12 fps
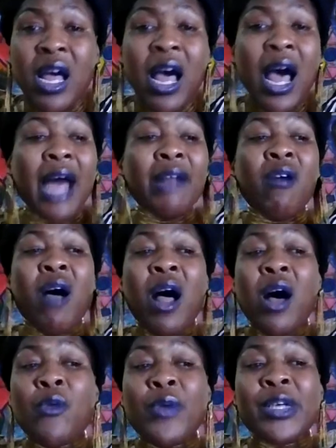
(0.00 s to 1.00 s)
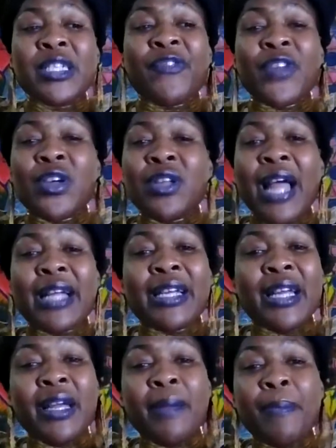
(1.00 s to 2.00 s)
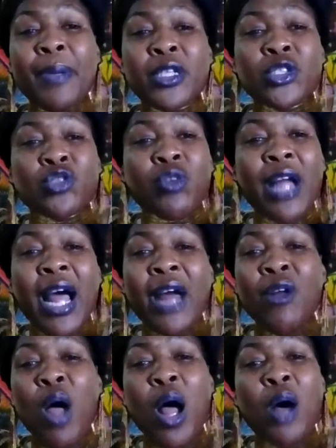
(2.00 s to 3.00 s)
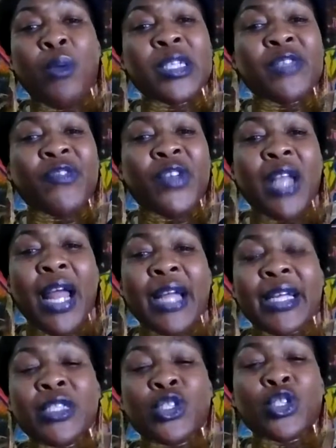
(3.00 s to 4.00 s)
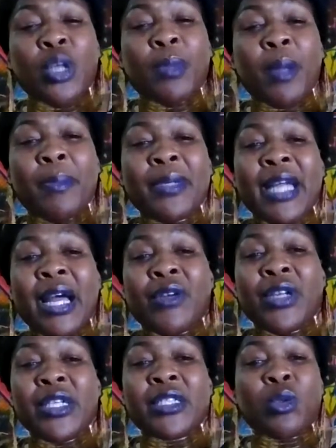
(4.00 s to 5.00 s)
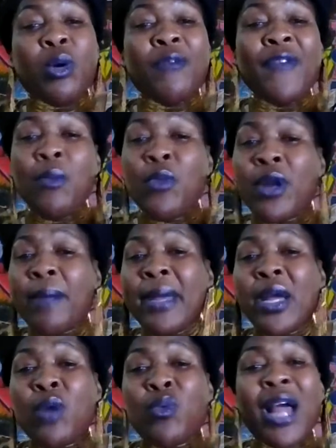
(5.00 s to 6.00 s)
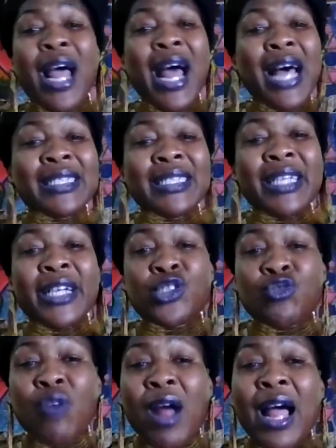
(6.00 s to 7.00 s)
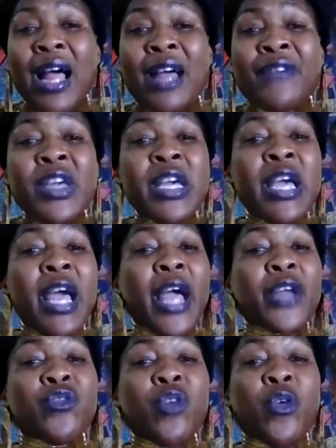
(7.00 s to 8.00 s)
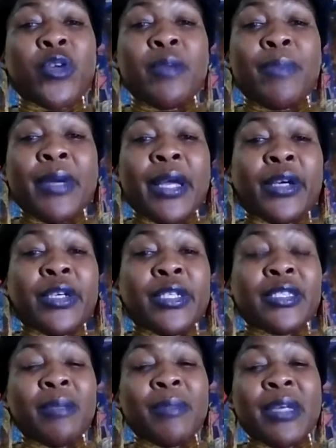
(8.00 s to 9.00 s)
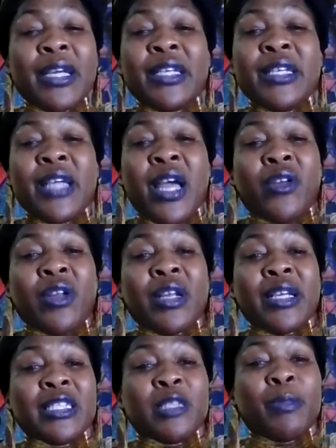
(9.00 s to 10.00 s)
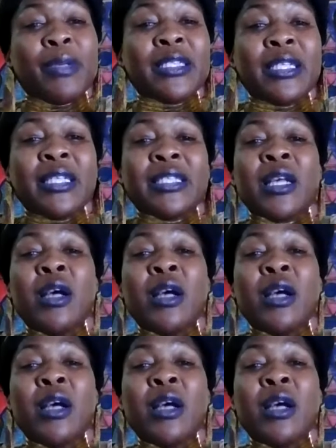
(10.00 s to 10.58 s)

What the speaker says: I don't always feel like getting penetrated. I don't always feel like getting jumped up and down in. So if I'm with a man with a high sex drive and he being good to me and he handling his business,